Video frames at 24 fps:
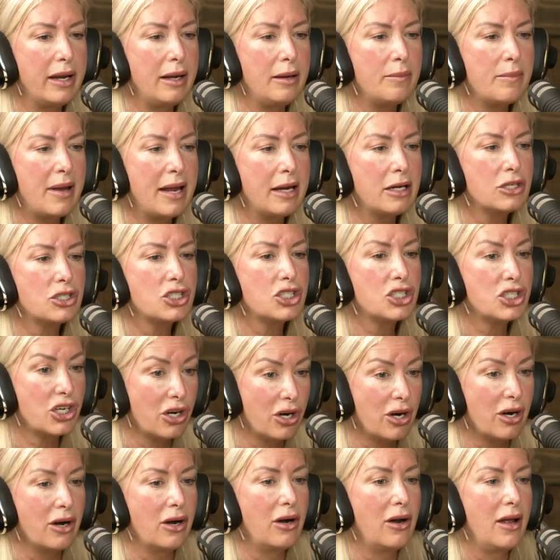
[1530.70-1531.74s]
make
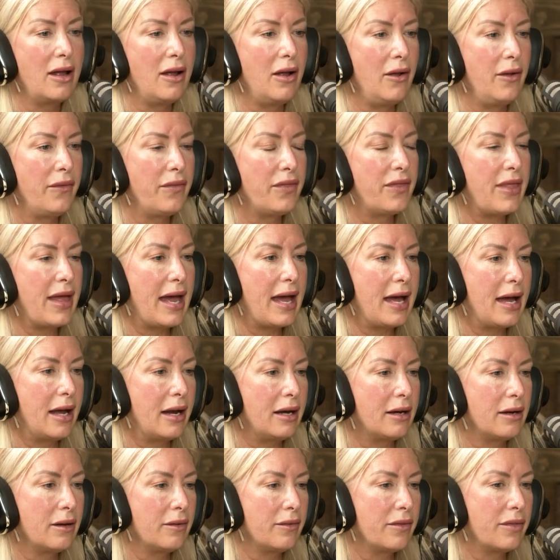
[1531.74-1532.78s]
sure
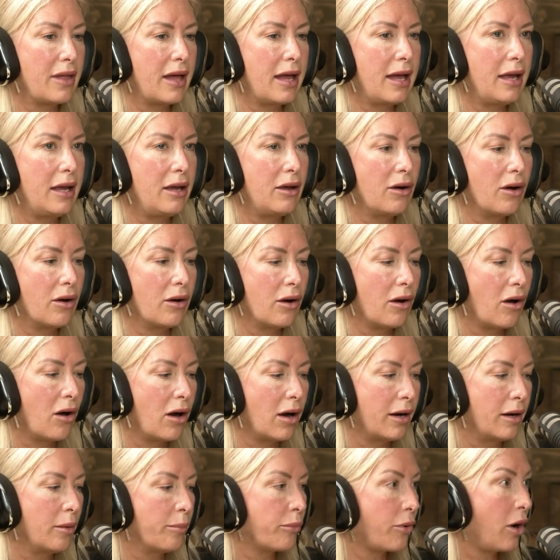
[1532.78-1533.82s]
that they are
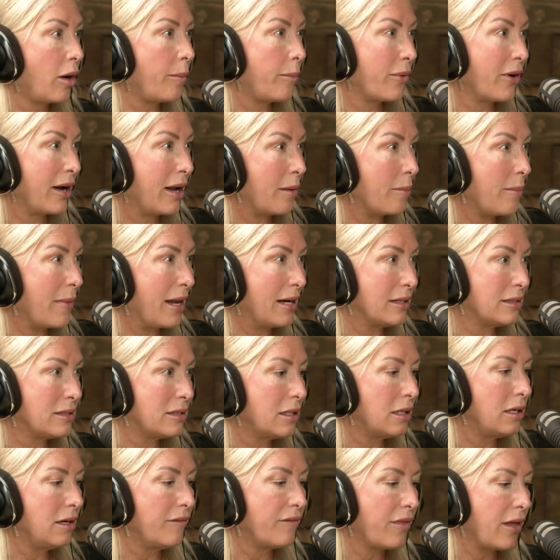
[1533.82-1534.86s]
on appropriate
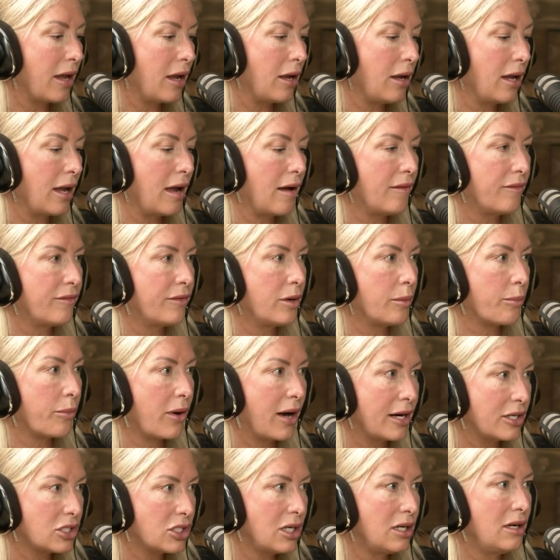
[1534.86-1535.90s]
medicine. If they have
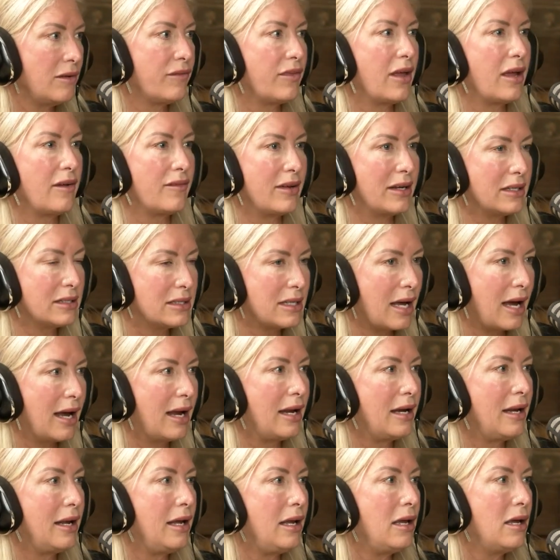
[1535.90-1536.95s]
depression, if they have
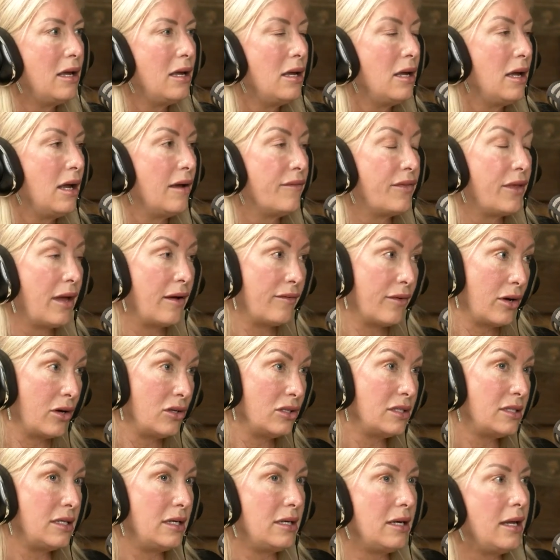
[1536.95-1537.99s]
anxiety, if they have
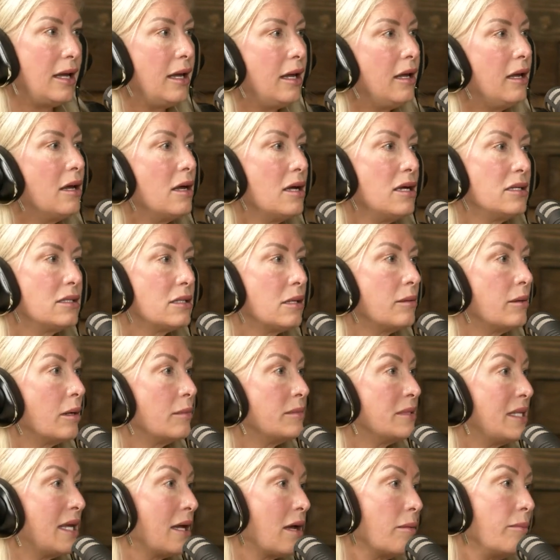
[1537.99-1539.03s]
OCD,
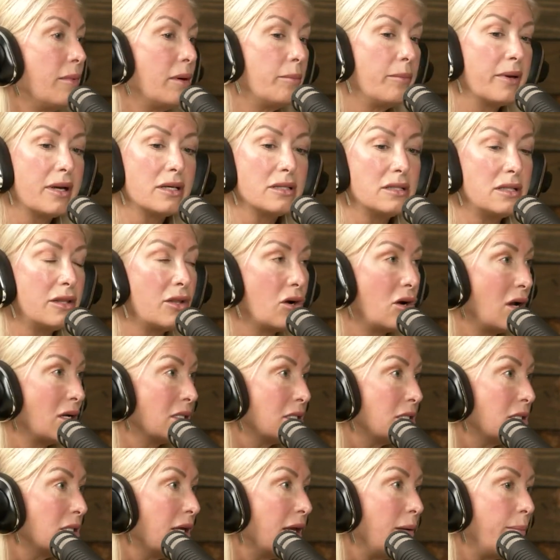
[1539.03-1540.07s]
sometimes they come in because they're
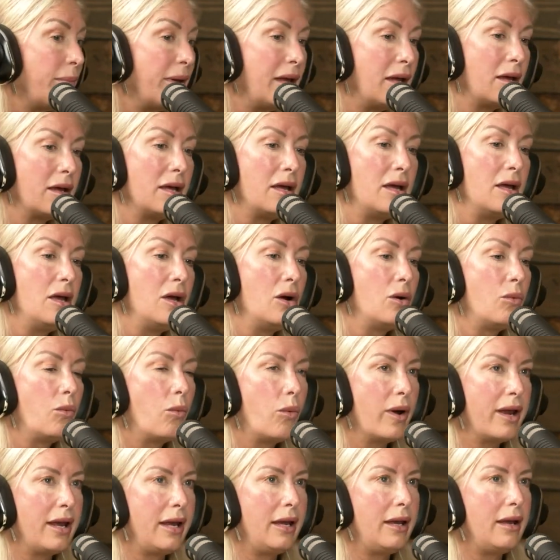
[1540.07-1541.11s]
not sleeping.
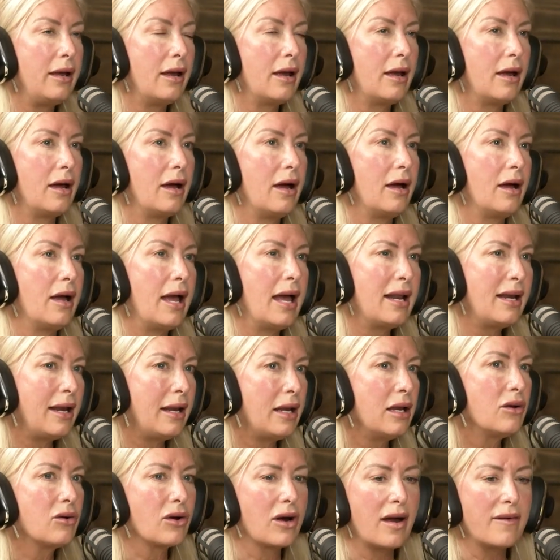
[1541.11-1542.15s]
We at
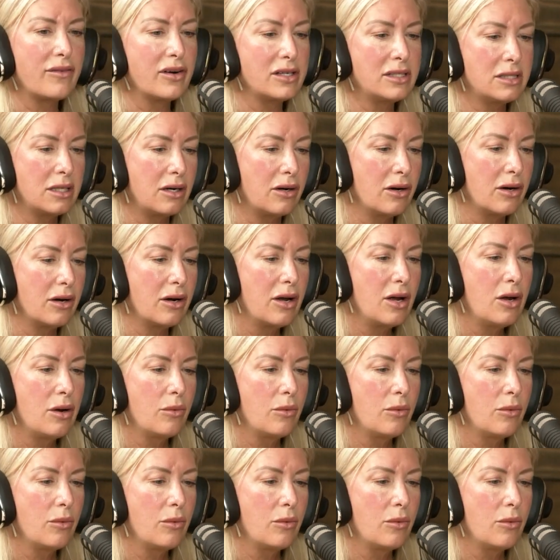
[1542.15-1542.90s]
Eating Recovery Center,